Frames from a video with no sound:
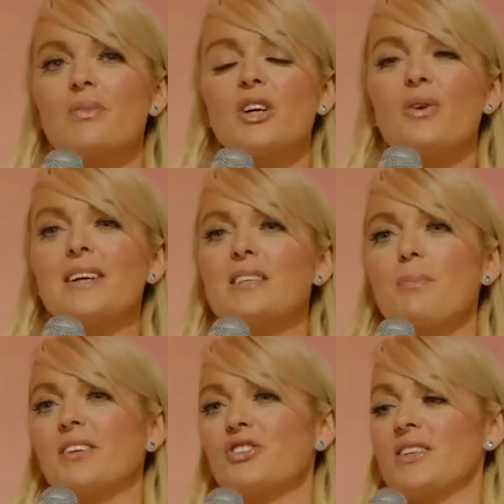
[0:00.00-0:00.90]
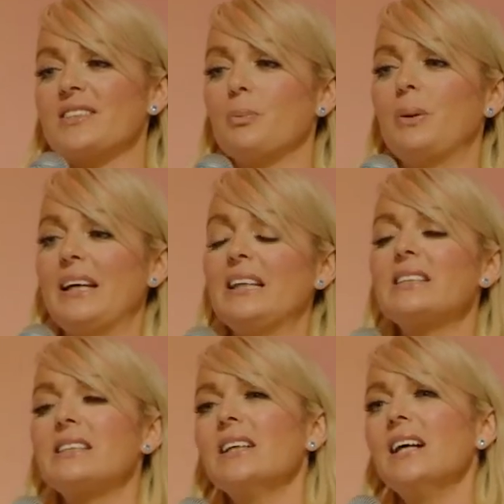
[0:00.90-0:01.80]
Greater Manchester
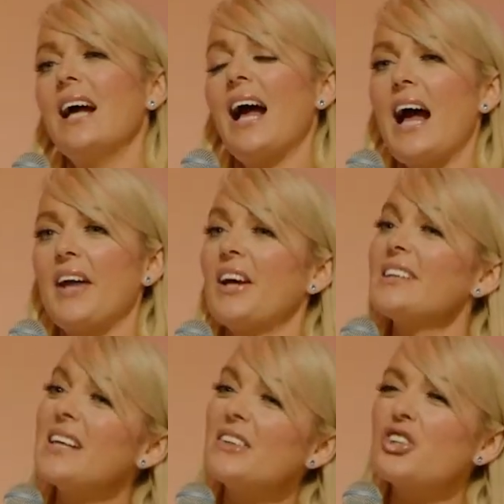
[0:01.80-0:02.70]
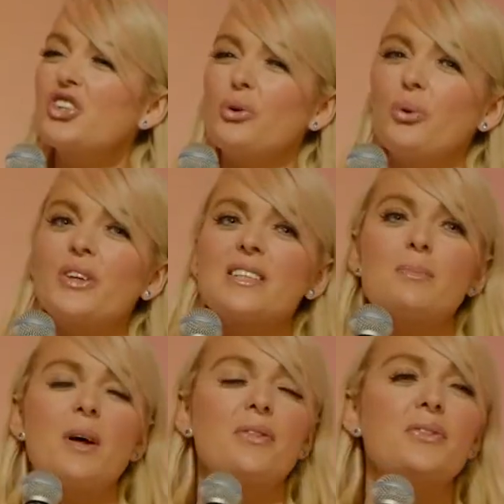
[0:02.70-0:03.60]
Police, and I said to Sean this
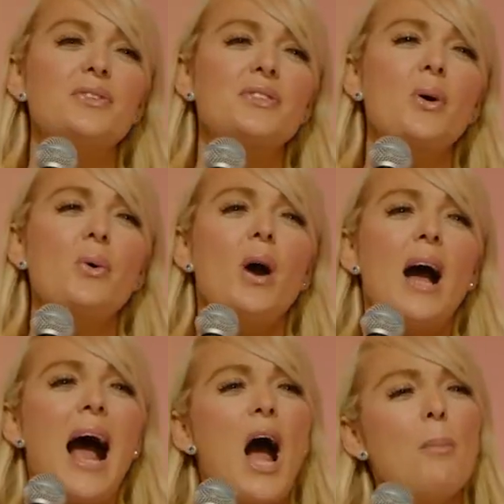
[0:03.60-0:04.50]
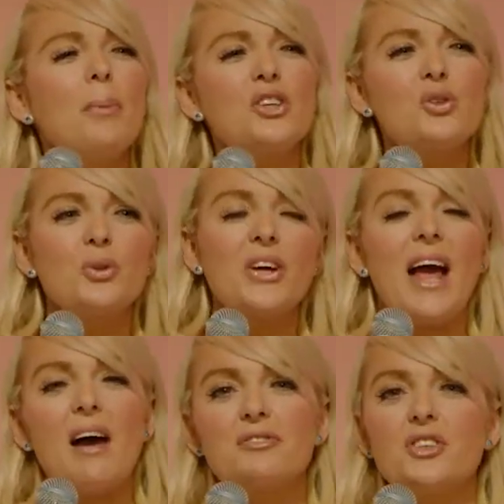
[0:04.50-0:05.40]
month, so how much would I
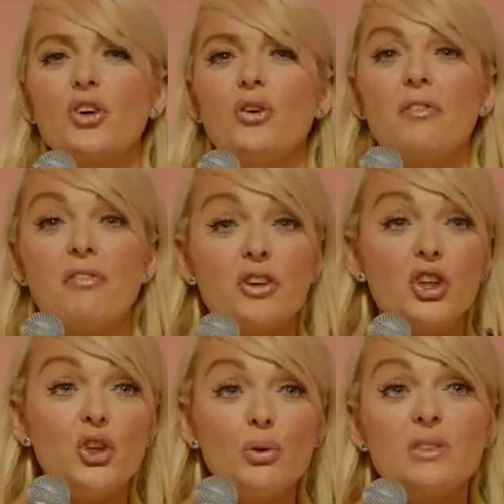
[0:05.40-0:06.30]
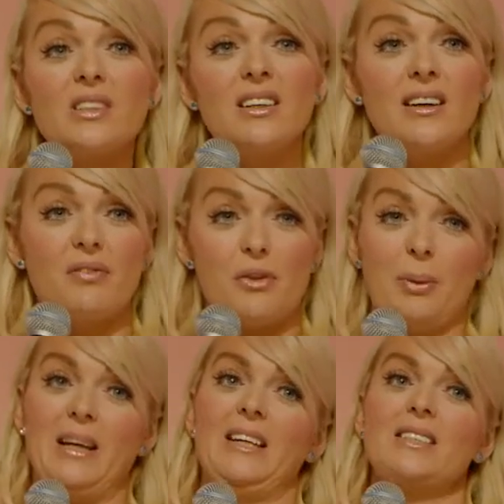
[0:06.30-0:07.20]
have to earn for you to leave the
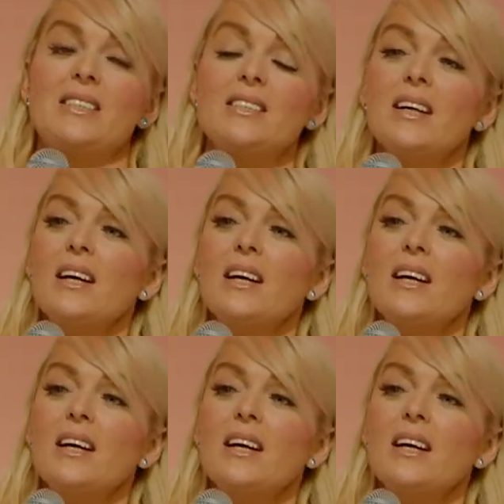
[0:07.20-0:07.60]
police?